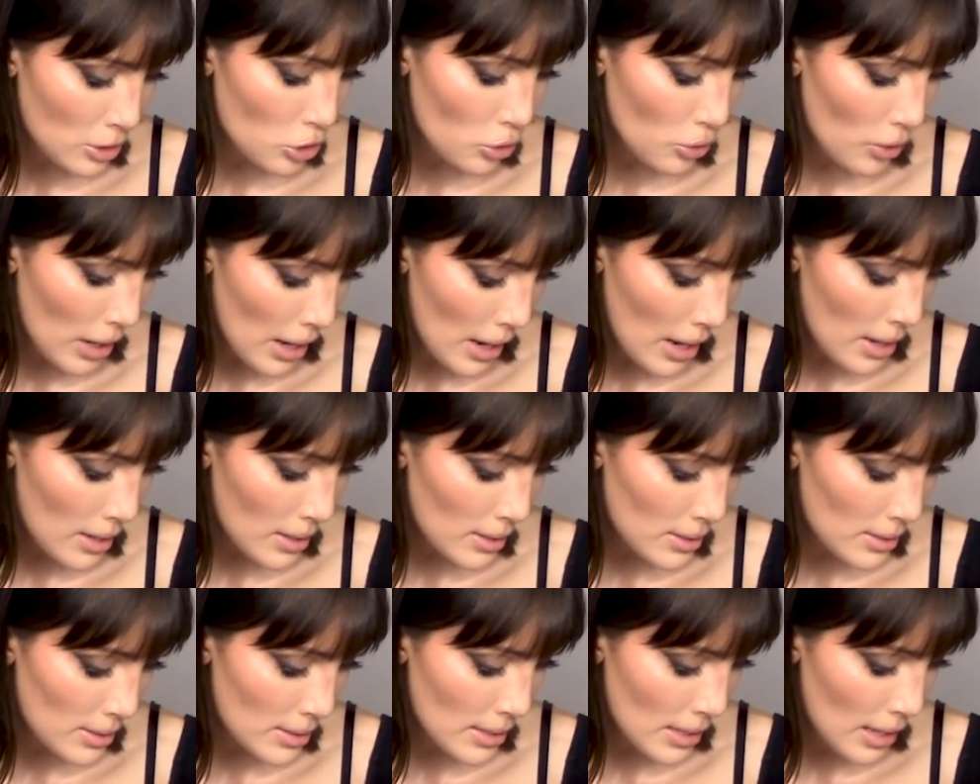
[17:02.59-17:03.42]

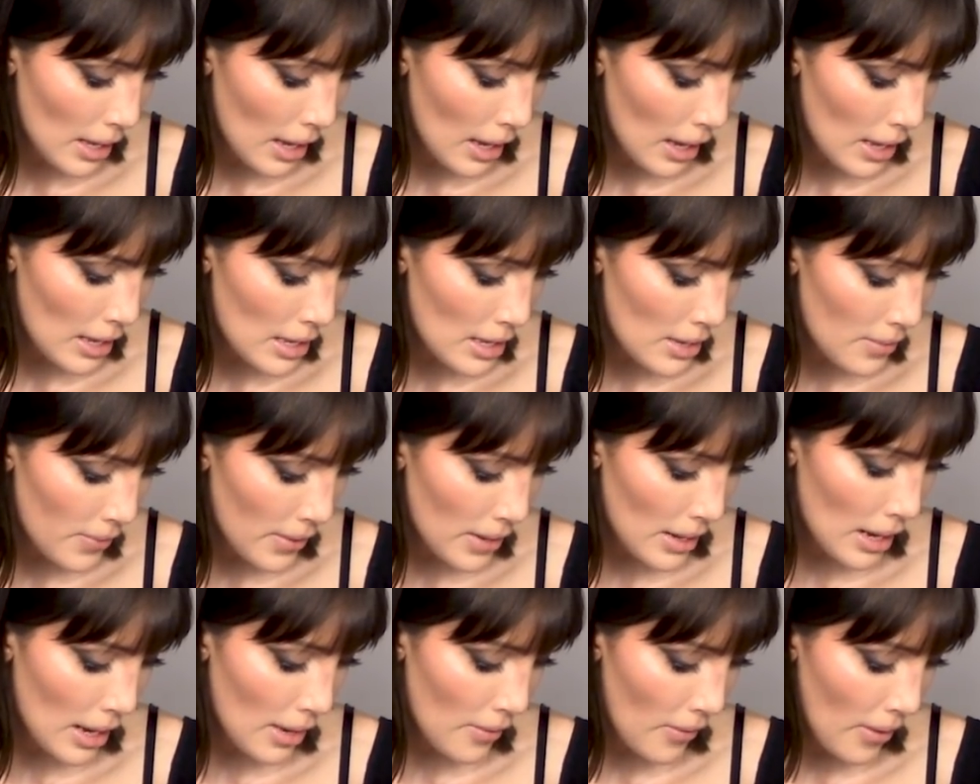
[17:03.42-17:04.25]
trans,
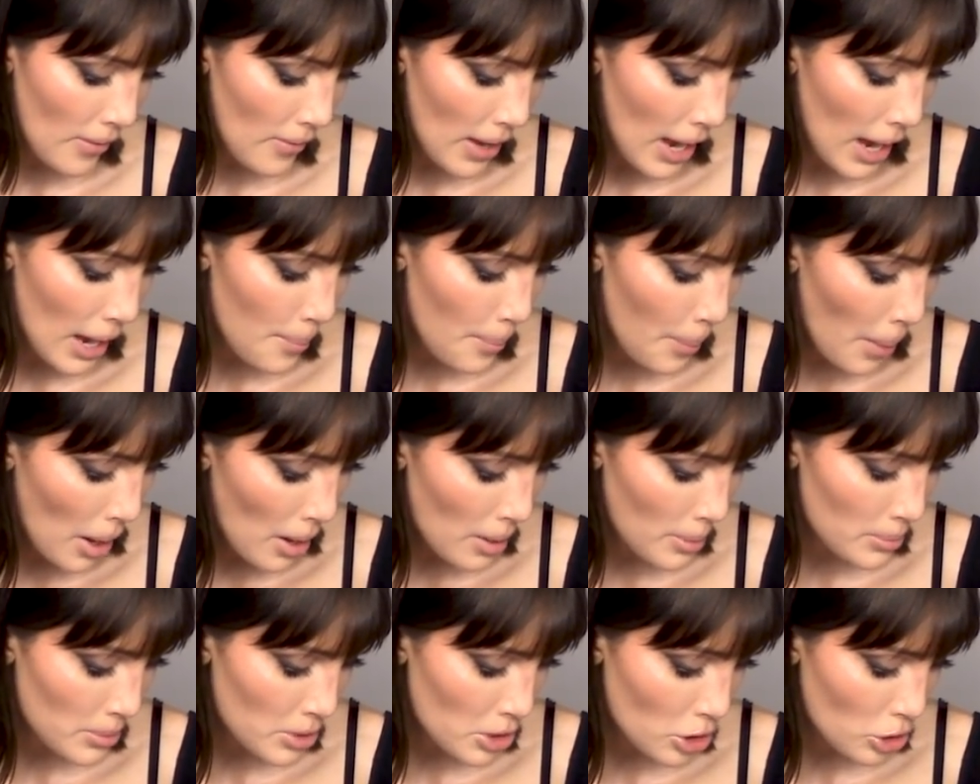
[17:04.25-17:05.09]
even if I've had
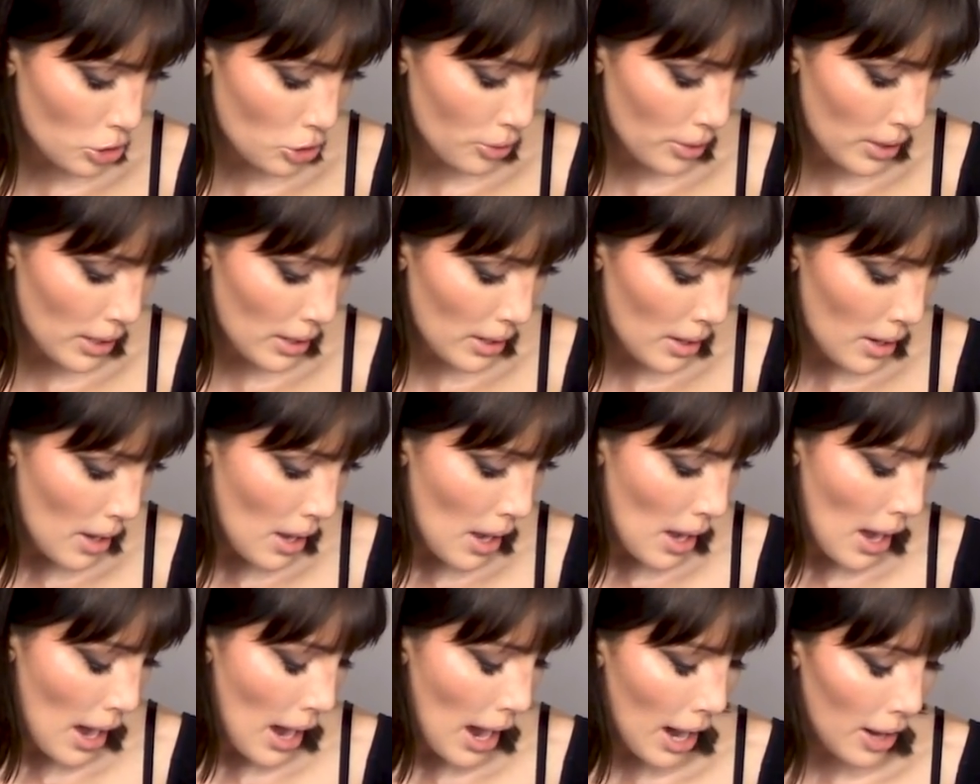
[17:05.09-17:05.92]
bottom surgery.
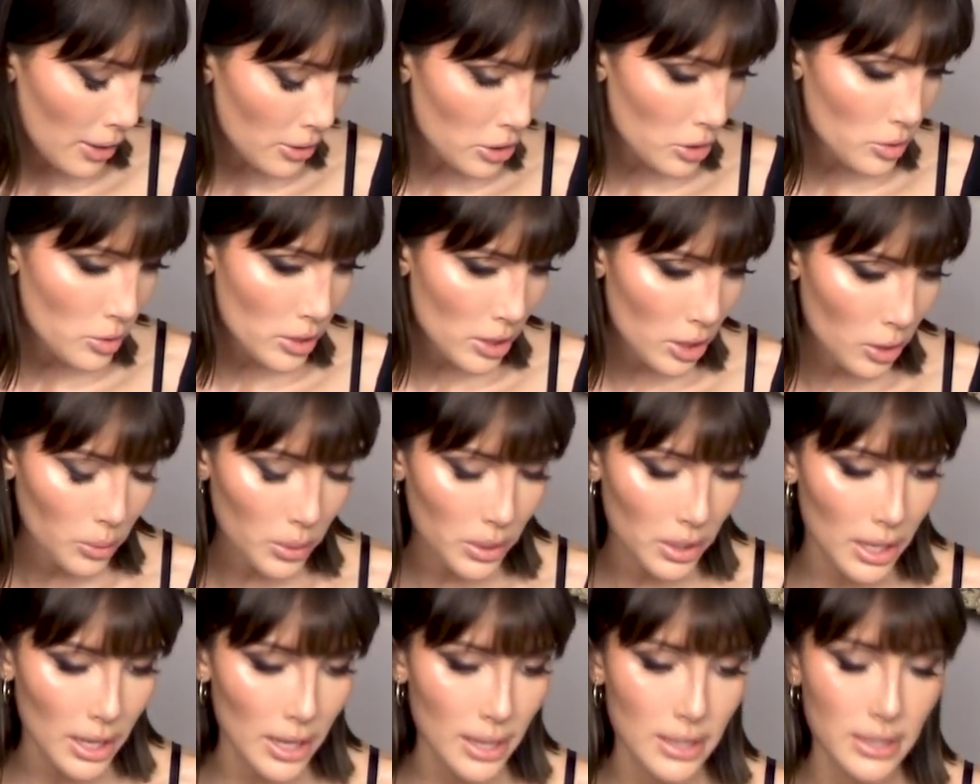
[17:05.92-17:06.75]
How do you deal with
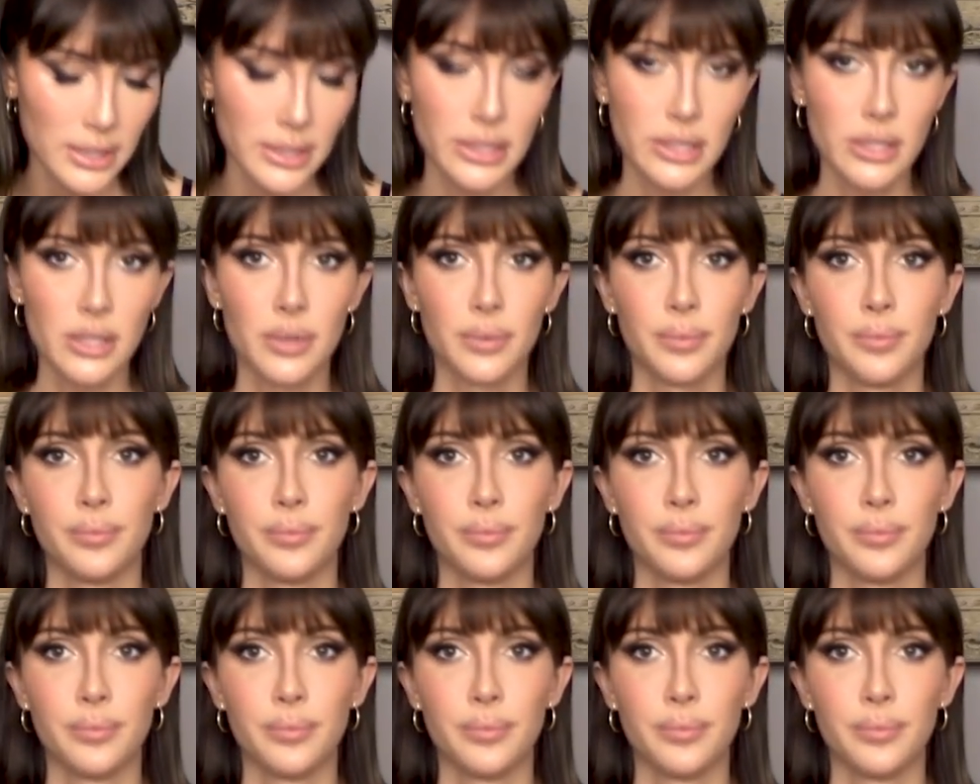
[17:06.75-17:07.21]
this?